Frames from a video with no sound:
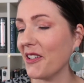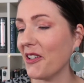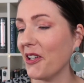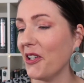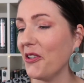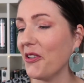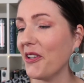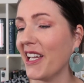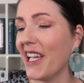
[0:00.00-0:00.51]
Are
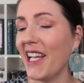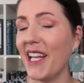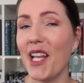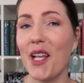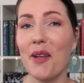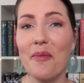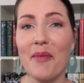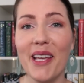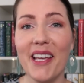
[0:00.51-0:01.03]
you
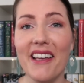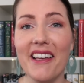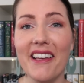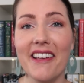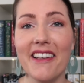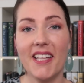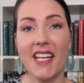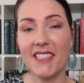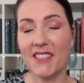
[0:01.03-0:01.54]
kidding
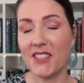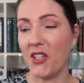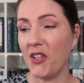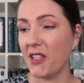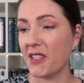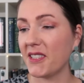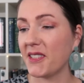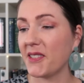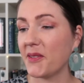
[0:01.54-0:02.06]
me? That
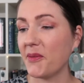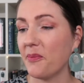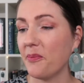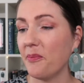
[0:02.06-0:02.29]
sucks.